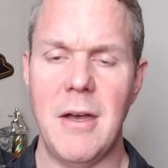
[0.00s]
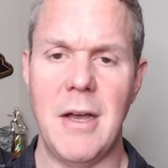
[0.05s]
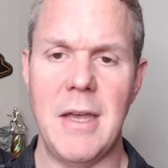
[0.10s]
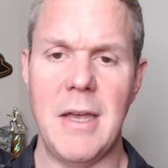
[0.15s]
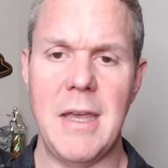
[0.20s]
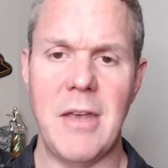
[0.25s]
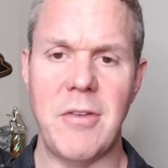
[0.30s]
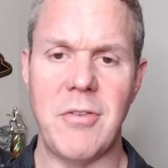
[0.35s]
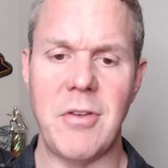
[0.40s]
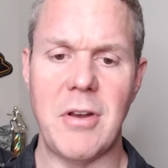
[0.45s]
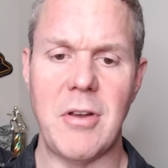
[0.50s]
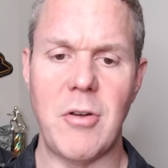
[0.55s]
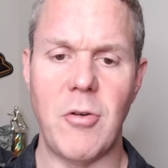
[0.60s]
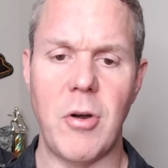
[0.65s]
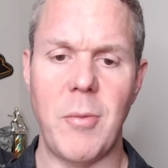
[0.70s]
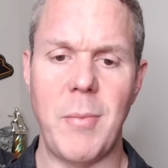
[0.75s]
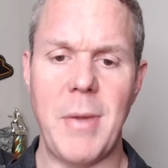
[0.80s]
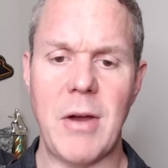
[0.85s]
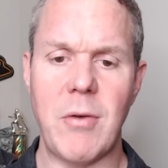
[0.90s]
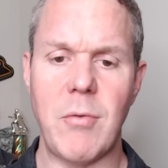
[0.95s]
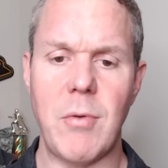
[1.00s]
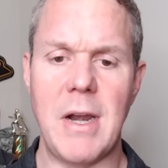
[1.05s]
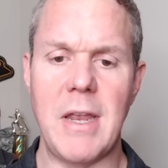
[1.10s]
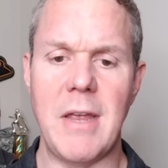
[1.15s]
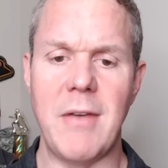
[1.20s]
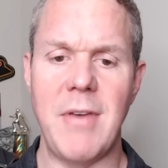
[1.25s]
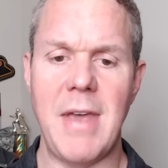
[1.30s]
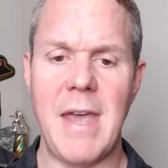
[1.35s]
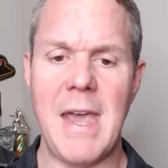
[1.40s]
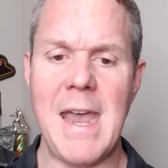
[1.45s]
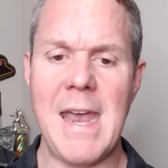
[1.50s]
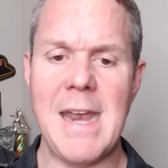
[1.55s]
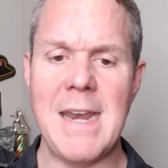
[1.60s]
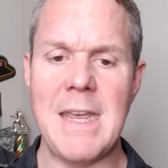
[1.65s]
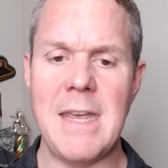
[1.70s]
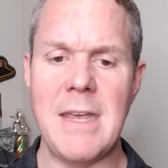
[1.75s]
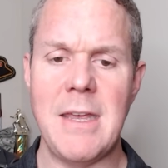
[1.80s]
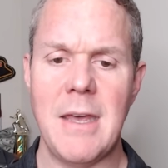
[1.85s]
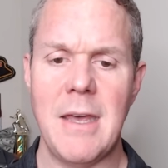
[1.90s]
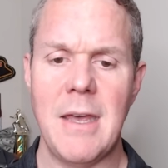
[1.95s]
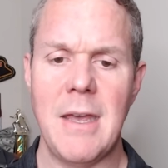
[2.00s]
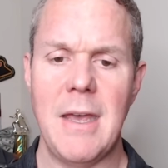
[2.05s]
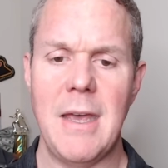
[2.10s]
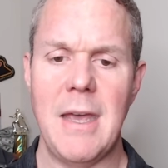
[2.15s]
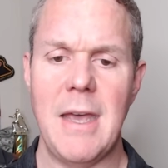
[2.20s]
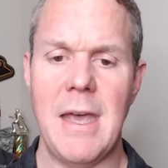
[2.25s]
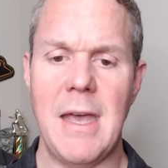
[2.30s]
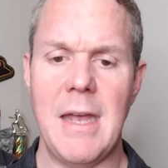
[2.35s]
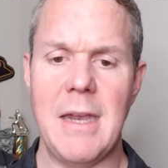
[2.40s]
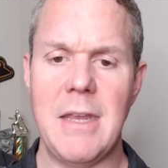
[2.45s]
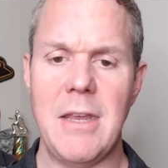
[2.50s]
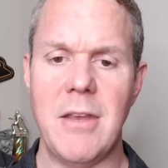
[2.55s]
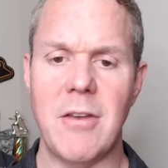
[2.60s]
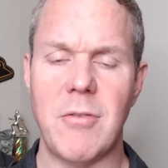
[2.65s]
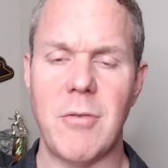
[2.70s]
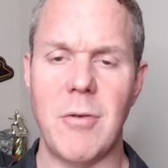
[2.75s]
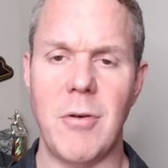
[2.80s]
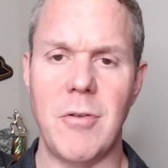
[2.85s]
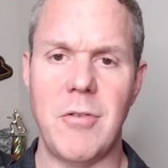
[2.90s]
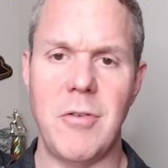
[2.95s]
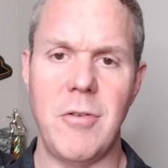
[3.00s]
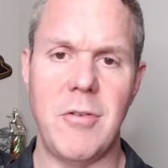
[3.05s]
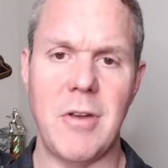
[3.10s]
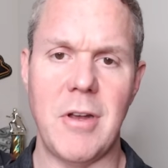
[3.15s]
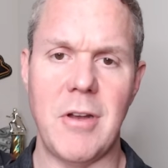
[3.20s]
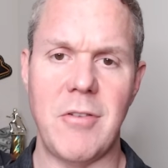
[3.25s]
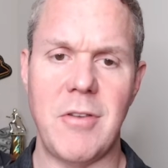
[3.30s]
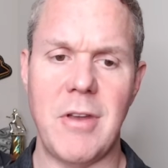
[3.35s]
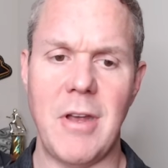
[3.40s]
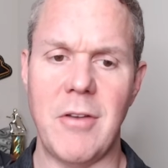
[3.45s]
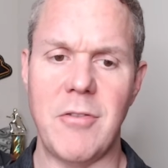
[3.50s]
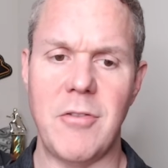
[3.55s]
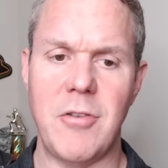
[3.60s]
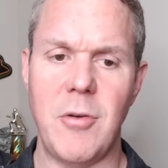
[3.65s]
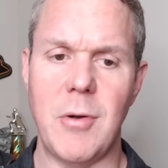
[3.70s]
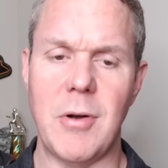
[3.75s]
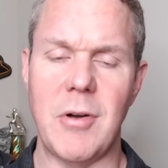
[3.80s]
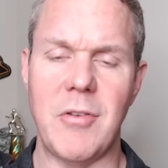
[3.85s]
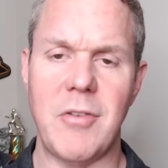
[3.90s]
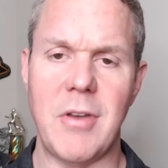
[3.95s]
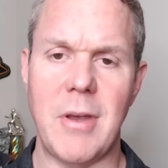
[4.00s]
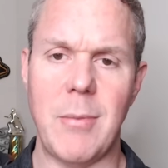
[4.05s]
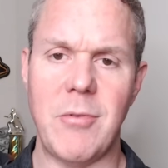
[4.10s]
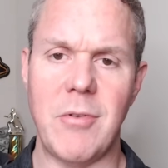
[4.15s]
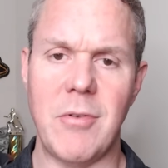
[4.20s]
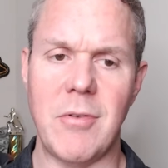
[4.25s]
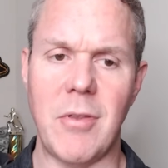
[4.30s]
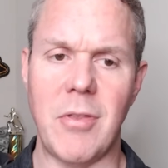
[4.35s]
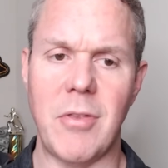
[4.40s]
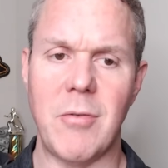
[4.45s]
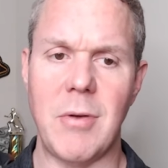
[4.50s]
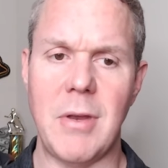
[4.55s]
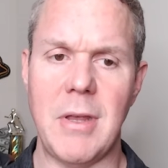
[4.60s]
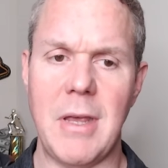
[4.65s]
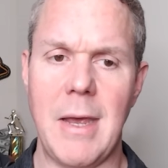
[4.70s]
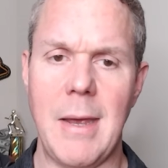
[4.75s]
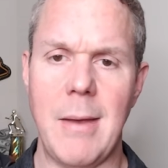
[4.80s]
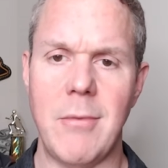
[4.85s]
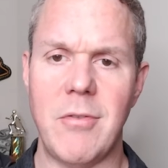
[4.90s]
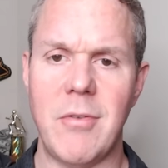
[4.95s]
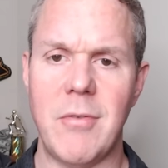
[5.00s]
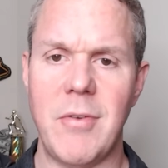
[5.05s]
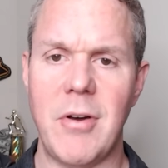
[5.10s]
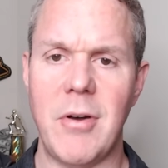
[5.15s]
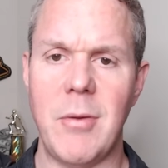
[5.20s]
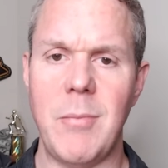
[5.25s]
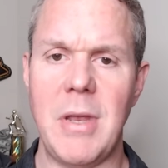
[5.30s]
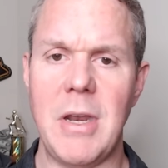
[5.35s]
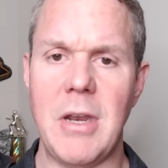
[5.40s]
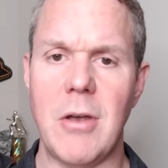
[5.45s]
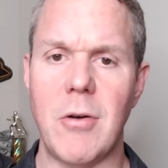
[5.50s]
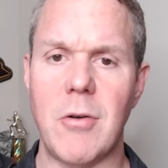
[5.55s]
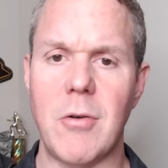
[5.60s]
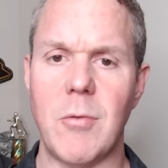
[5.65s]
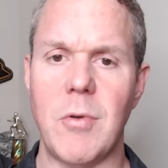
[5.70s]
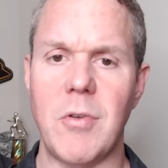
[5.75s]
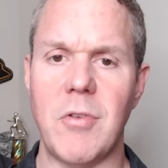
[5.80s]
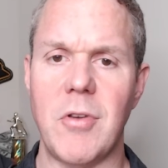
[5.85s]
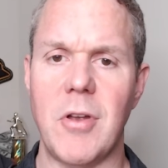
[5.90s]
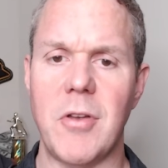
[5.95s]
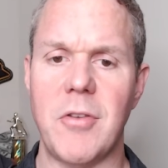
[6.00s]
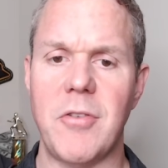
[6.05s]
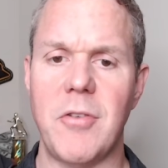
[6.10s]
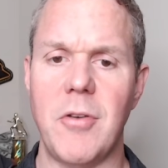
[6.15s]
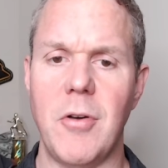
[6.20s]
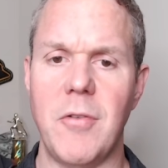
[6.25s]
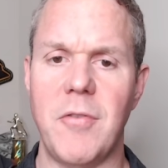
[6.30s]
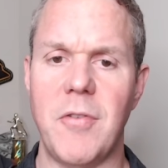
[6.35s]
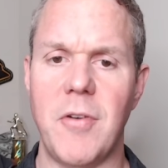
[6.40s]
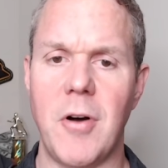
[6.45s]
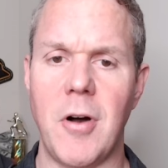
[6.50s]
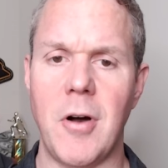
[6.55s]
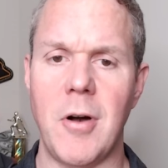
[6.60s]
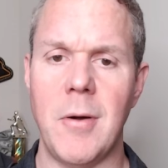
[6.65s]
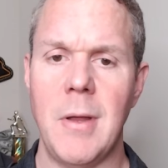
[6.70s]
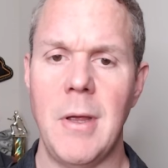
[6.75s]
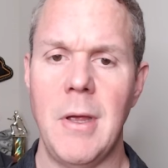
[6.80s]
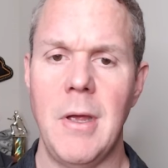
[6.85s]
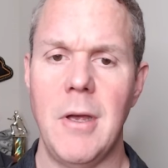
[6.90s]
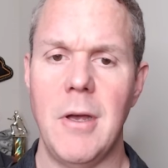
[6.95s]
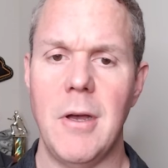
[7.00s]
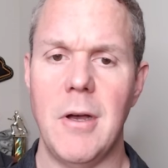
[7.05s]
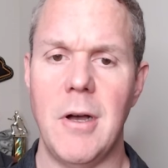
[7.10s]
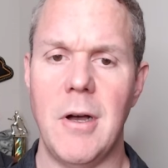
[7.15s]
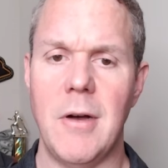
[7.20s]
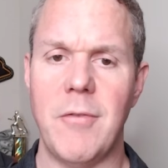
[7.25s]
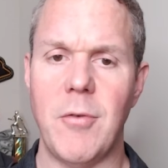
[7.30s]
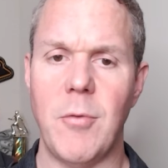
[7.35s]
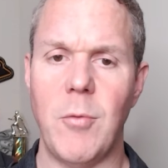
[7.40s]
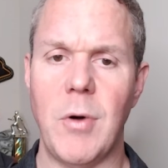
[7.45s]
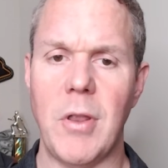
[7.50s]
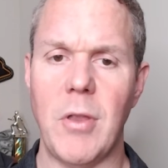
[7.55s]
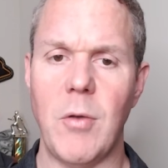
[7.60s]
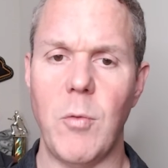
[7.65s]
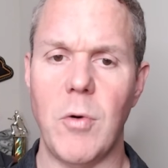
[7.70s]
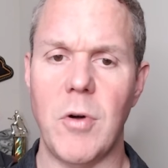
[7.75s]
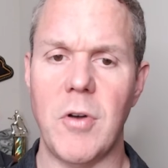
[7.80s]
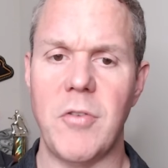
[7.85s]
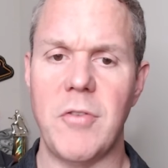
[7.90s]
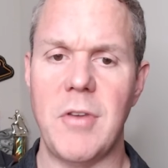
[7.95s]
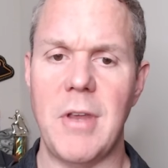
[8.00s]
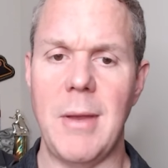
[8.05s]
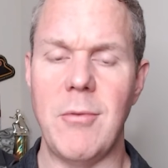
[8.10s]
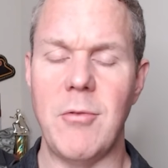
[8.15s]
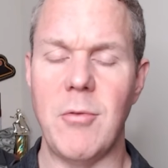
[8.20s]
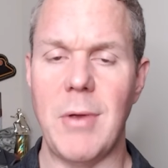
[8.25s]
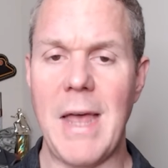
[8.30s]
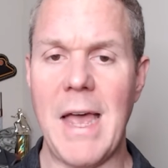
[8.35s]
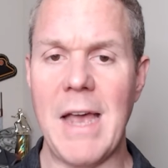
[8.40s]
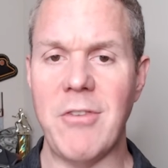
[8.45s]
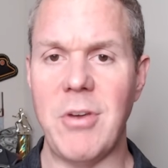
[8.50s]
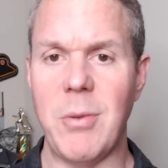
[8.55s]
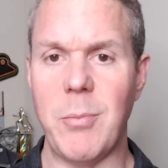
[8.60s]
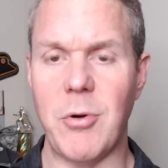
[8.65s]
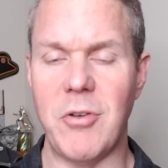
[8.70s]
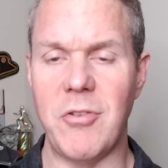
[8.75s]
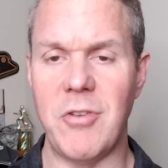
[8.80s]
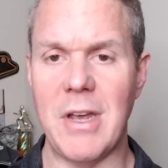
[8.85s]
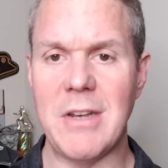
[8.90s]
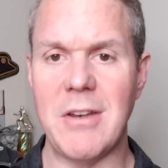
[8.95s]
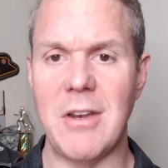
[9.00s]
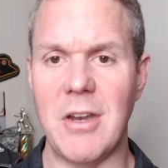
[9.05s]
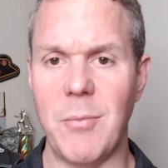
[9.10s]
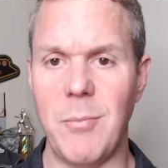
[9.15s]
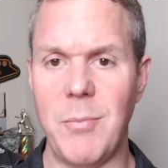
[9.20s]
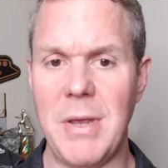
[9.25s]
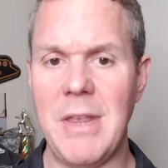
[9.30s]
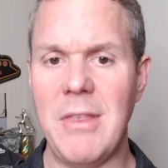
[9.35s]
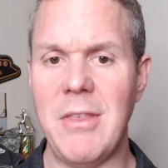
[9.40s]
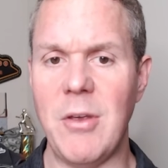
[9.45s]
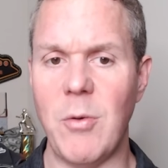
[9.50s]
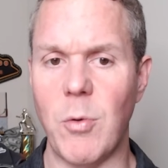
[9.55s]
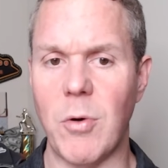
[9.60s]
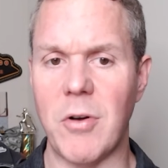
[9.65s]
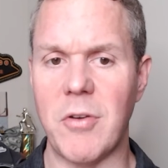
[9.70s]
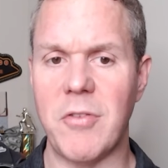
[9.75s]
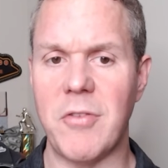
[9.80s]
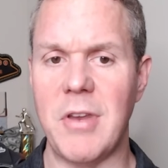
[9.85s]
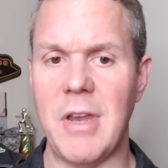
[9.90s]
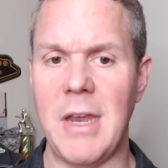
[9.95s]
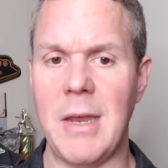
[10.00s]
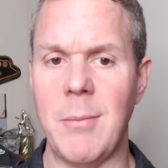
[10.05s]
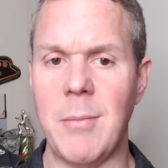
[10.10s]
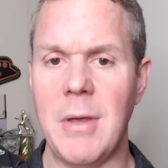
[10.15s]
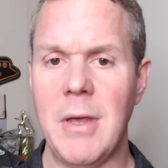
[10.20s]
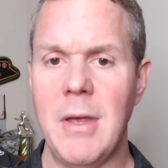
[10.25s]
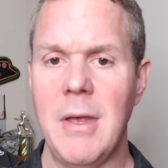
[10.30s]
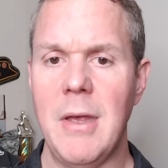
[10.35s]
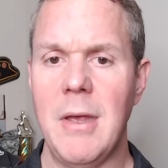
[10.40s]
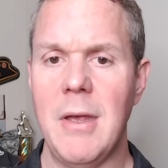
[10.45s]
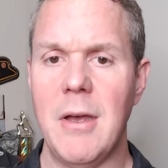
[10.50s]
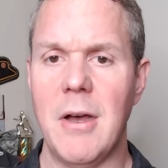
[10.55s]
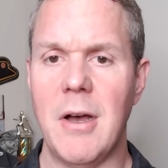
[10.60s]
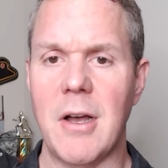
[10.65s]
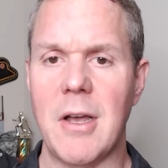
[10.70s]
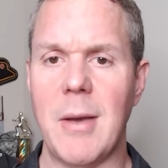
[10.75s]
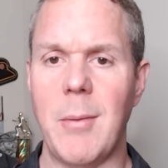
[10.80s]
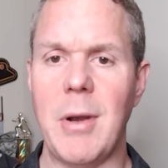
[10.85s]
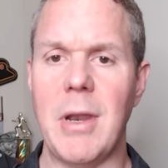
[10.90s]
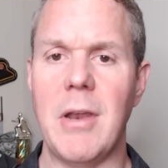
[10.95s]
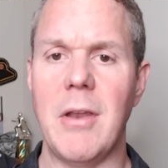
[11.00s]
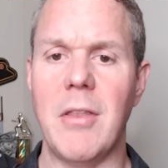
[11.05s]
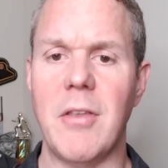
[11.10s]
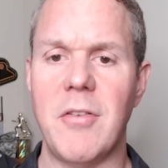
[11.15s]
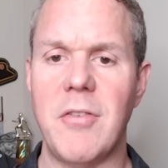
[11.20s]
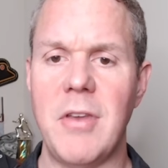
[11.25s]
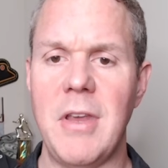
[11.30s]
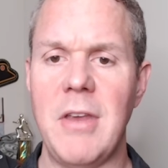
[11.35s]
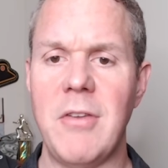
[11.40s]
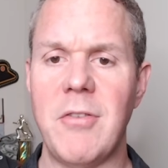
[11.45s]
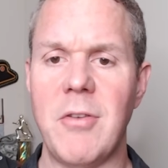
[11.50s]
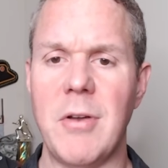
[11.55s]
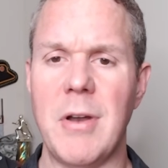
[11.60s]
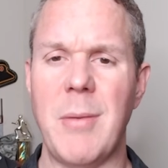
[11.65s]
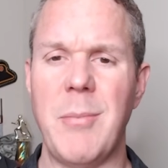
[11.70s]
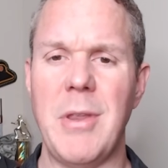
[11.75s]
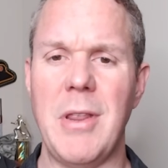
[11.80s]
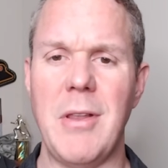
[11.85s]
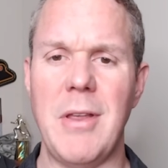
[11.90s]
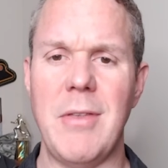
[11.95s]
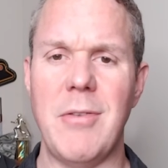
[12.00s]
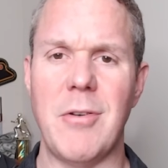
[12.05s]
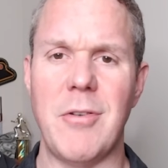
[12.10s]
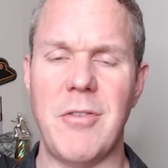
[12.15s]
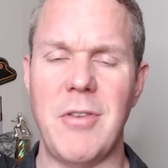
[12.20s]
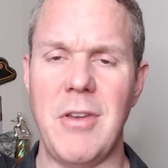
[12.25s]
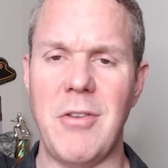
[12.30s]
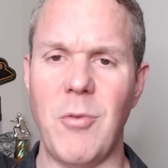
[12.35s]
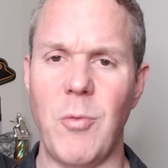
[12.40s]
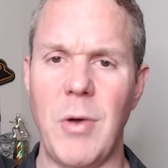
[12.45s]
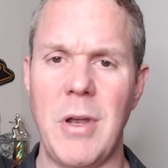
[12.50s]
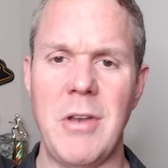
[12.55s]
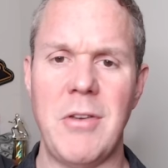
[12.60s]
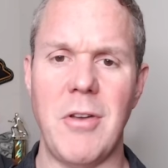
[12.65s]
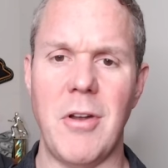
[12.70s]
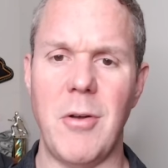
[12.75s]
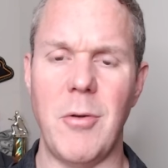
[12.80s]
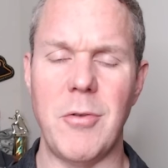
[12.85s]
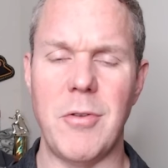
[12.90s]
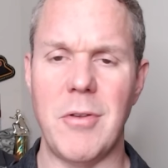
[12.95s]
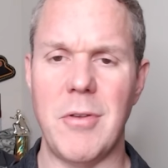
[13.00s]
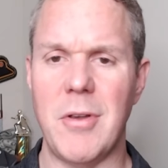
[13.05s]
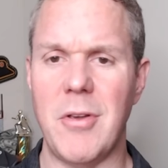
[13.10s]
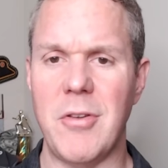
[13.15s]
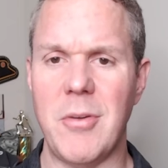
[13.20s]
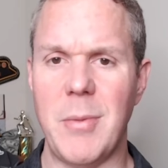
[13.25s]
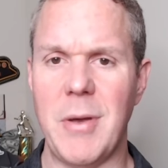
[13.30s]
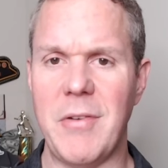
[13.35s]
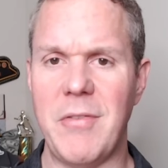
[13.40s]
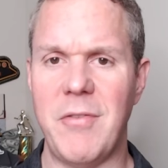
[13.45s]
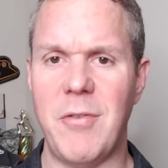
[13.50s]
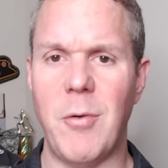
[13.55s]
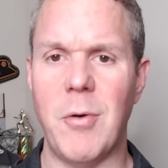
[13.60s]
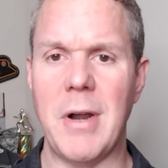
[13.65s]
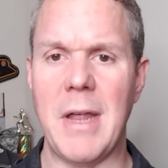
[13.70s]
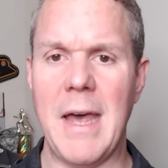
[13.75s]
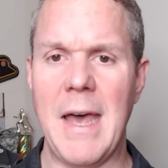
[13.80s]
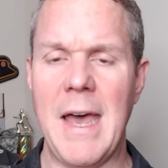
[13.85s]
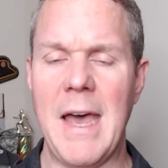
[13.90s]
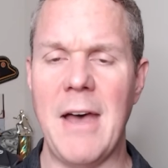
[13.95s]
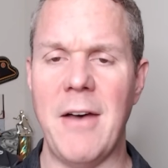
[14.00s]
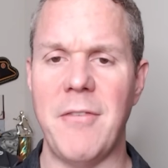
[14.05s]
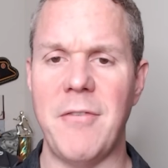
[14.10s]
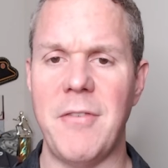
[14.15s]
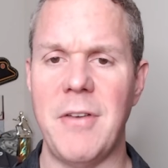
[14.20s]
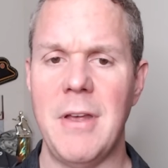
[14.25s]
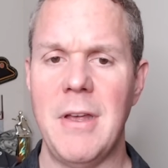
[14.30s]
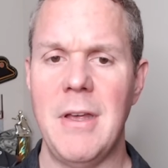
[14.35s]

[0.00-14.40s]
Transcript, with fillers: Uh, he has a quarterback rating of 80, and he has thrown two touchdowns, two interceptions in three games for very mediocre results so far uh, for one of the worst teams. Actually projected to be the worst team uh, coming into the season. I believe their season win total is as low as about four and a half.